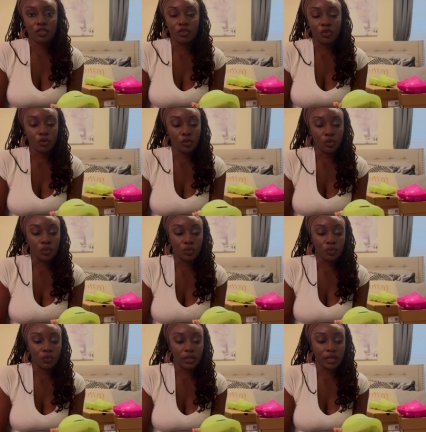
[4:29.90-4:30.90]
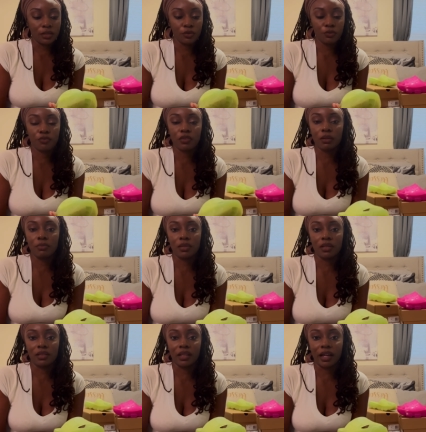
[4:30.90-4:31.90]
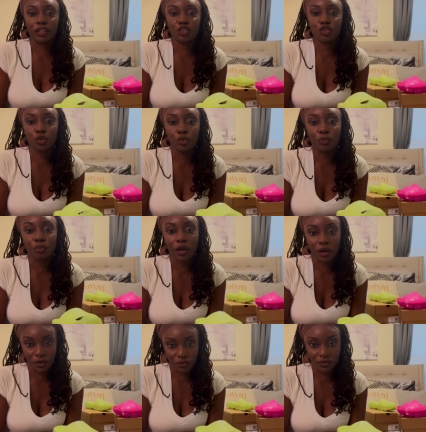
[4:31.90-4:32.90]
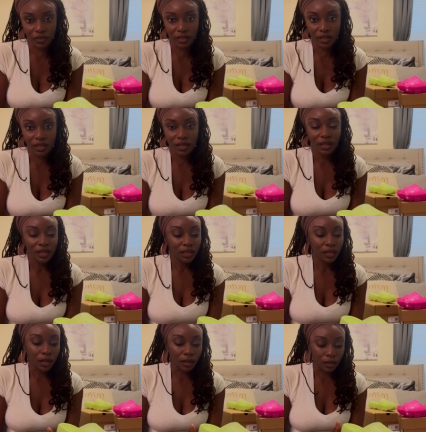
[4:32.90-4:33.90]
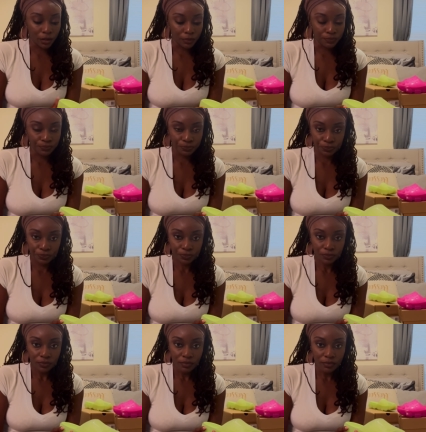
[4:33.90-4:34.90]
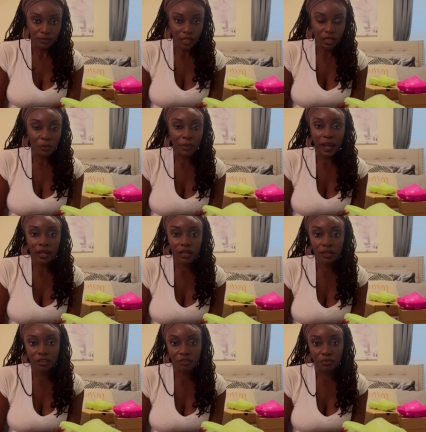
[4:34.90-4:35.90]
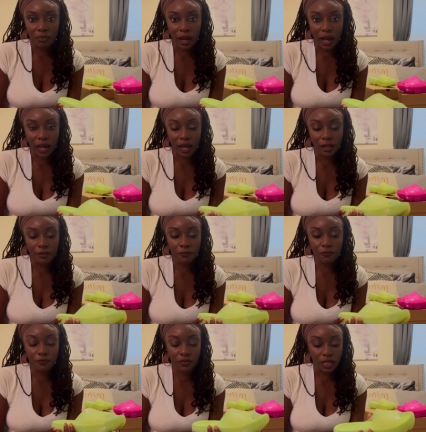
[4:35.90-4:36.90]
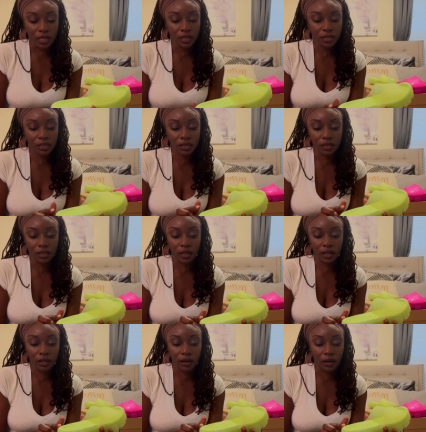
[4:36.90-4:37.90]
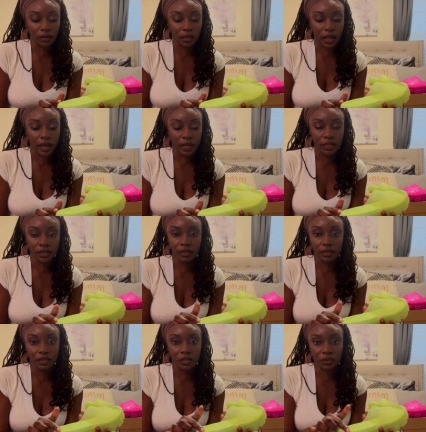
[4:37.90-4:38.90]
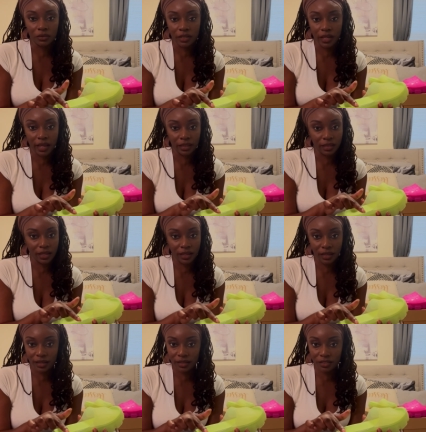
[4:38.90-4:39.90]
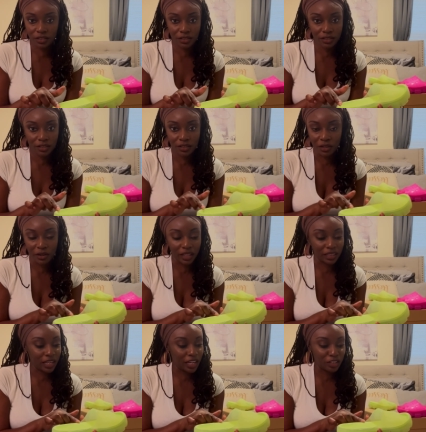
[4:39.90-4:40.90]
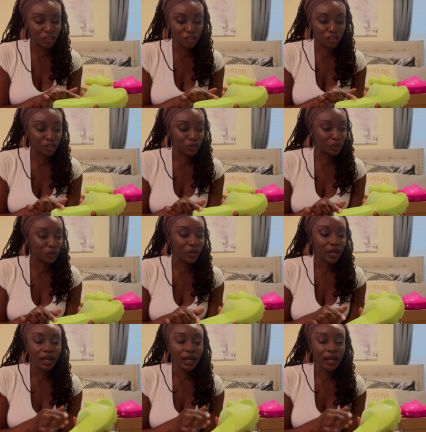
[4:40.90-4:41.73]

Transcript: do, they do fit me like too perfect. Um, the back heel of my feet are like literally at the edge they're at the edge of the shoe.